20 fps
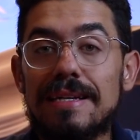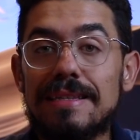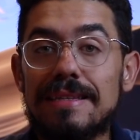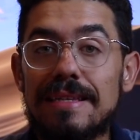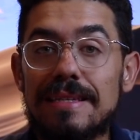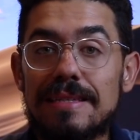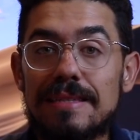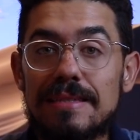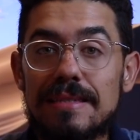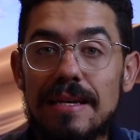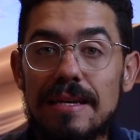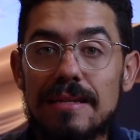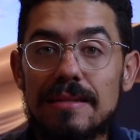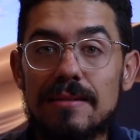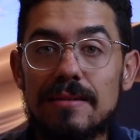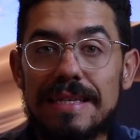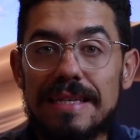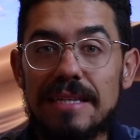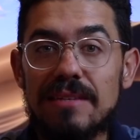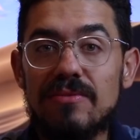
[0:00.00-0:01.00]
they
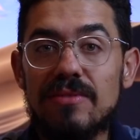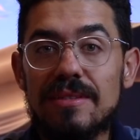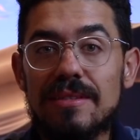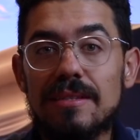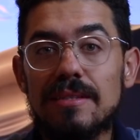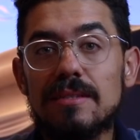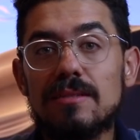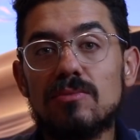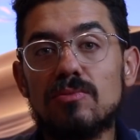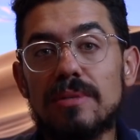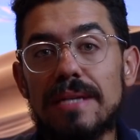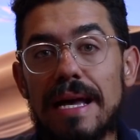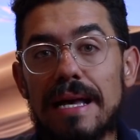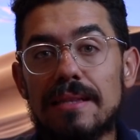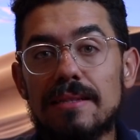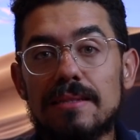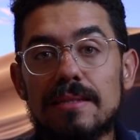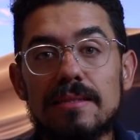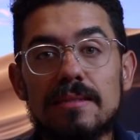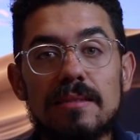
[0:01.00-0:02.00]
said, given these
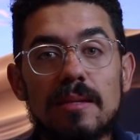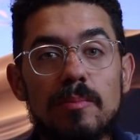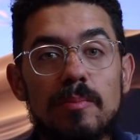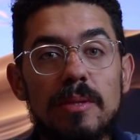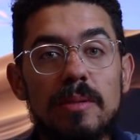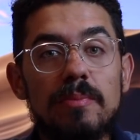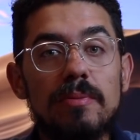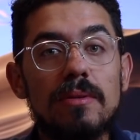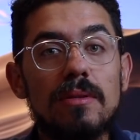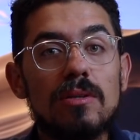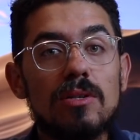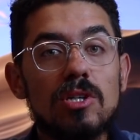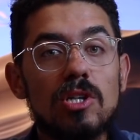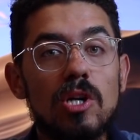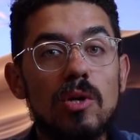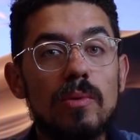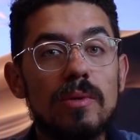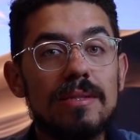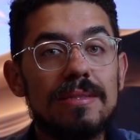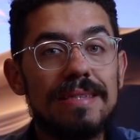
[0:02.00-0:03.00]
realities, that people are
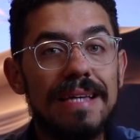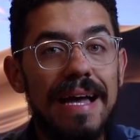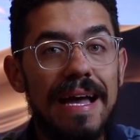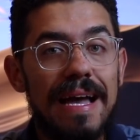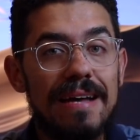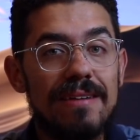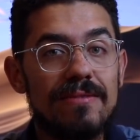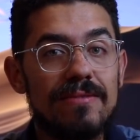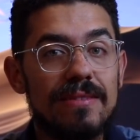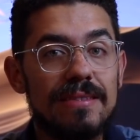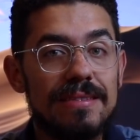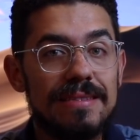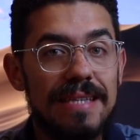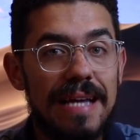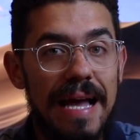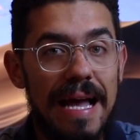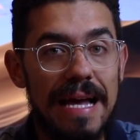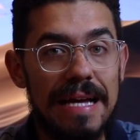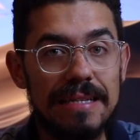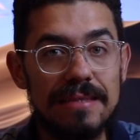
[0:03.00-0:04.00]
going to have
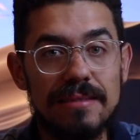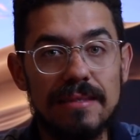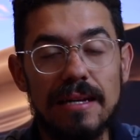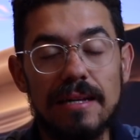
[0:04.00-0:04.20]
to act.